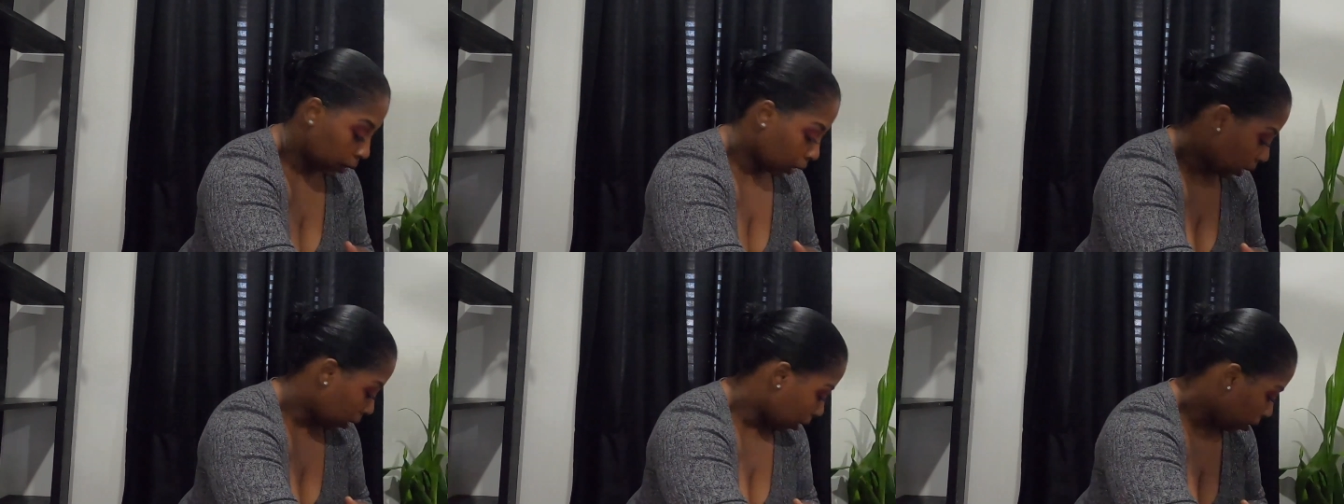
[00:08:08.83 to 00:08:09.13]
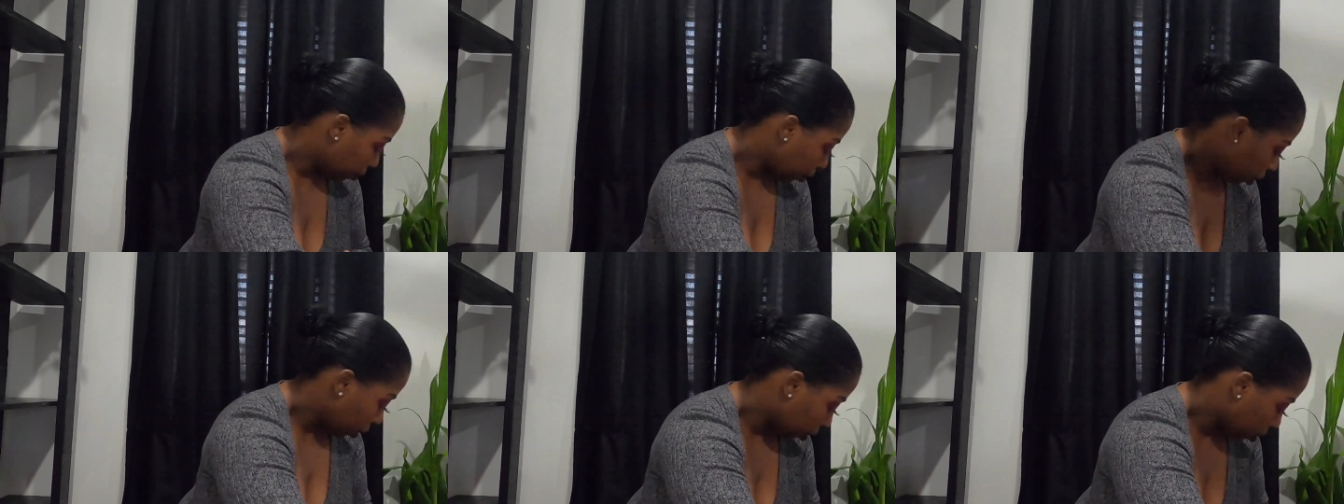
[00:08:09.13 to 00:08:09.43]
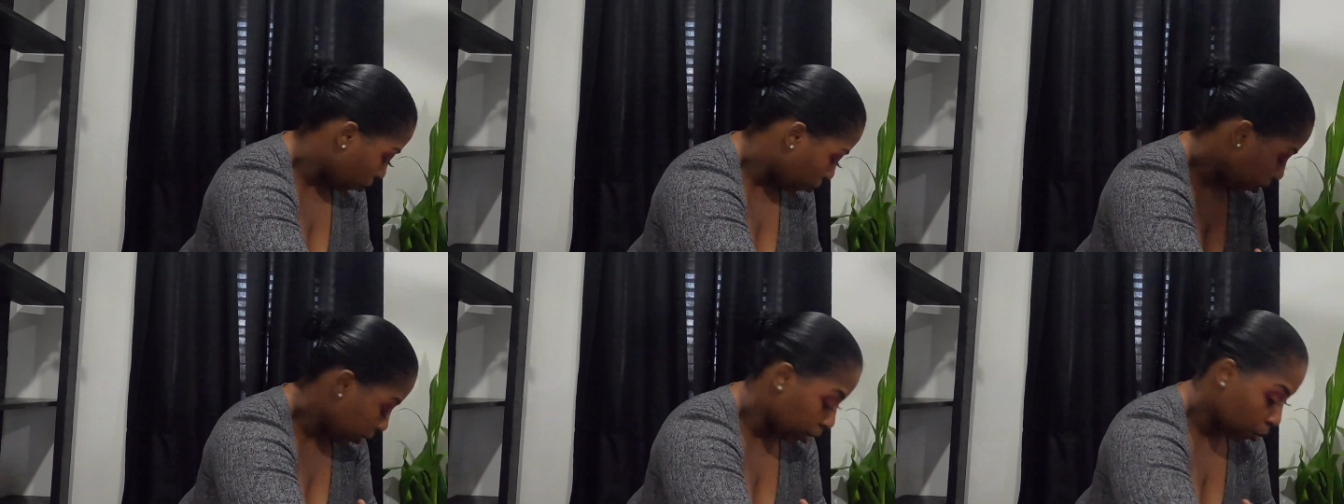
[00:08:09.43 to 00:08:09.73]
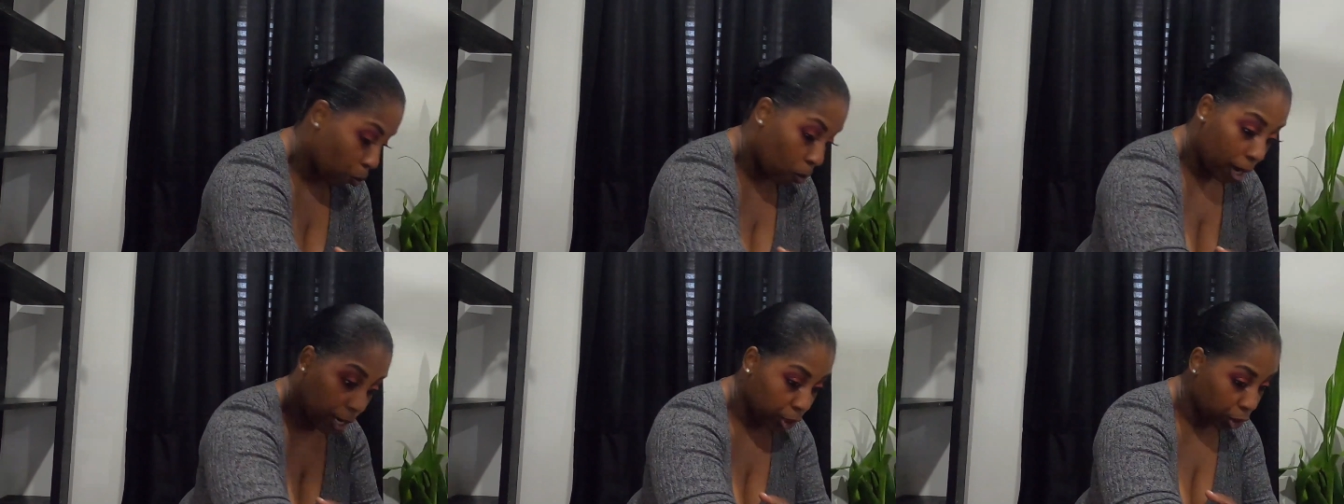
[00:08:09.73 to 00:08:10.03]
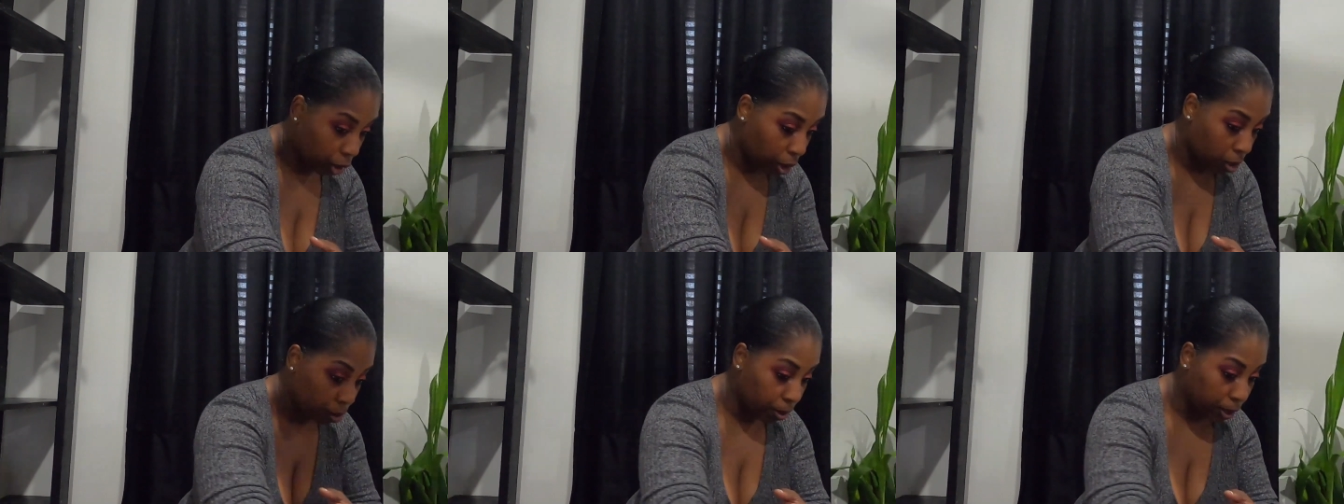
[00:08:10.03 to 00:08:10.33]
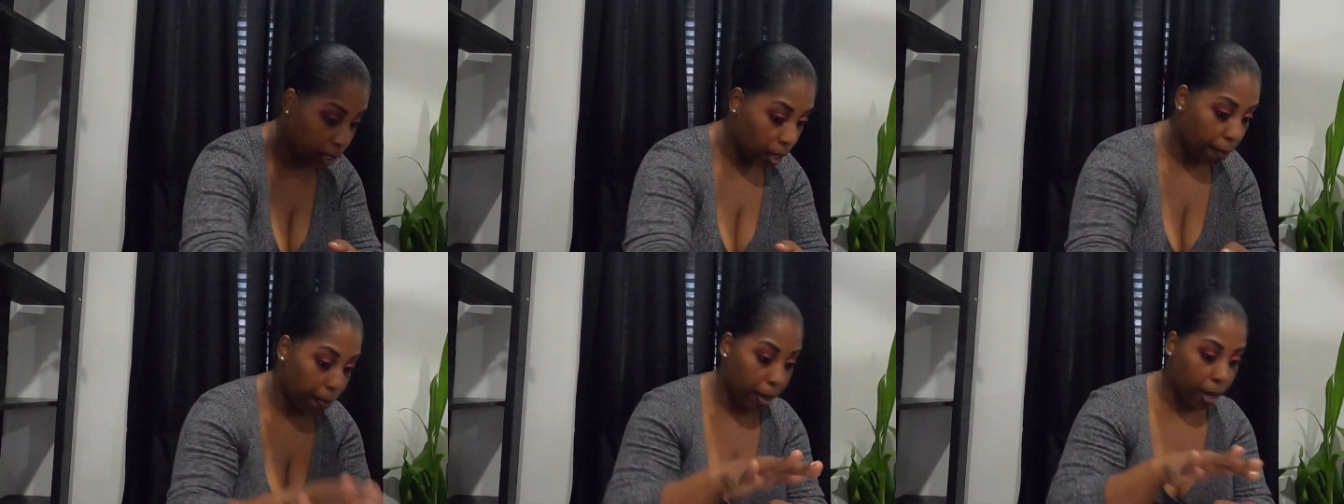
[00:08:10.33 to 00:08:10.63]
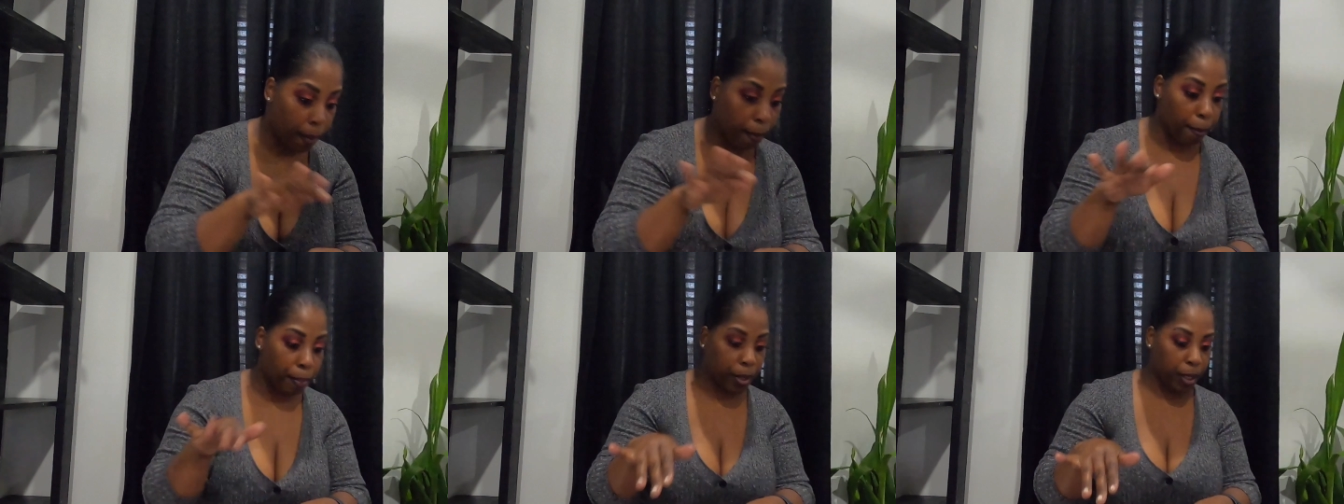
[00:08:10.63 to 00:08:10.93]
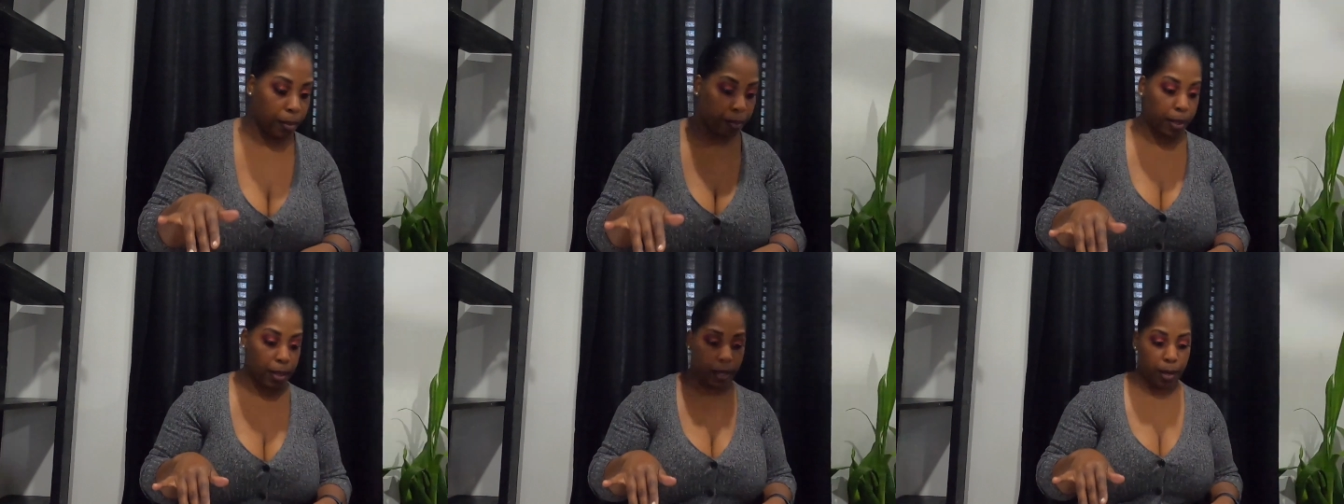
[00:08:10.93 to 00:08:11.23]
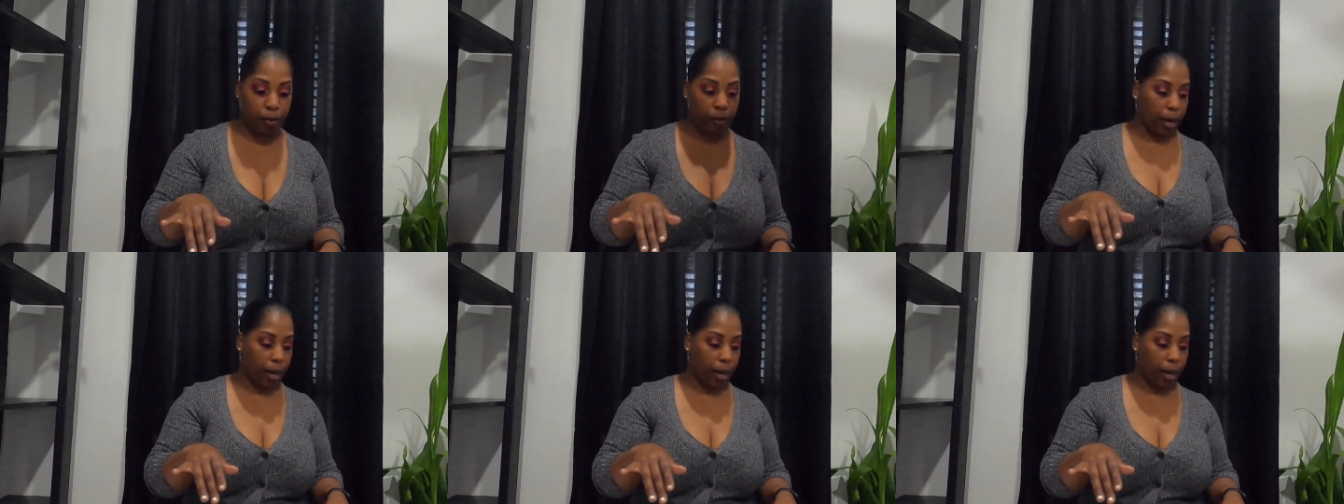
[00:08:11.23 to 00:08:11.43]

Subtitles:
And I'm just going to wash those up and put them in there